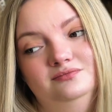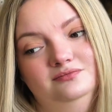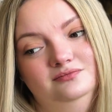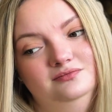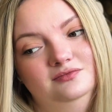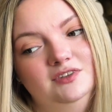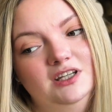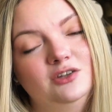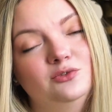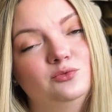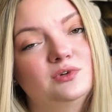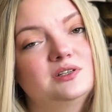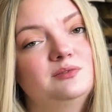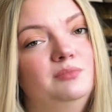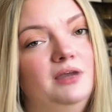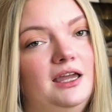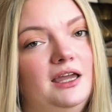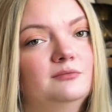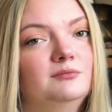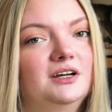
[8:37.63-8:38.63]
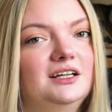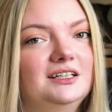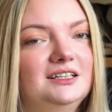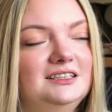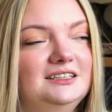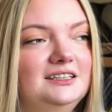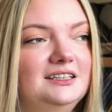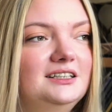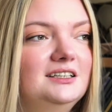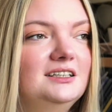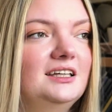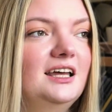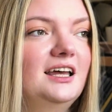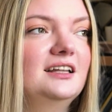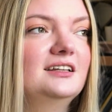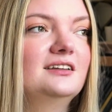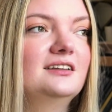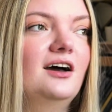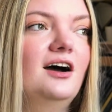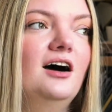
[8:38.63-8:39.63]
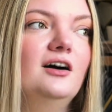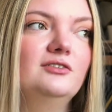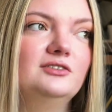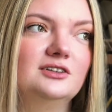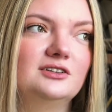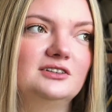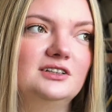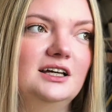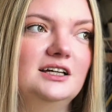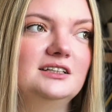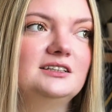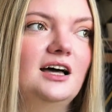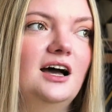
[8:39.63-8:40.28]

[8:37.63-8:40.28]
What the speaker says: That was paint by Dated, and after that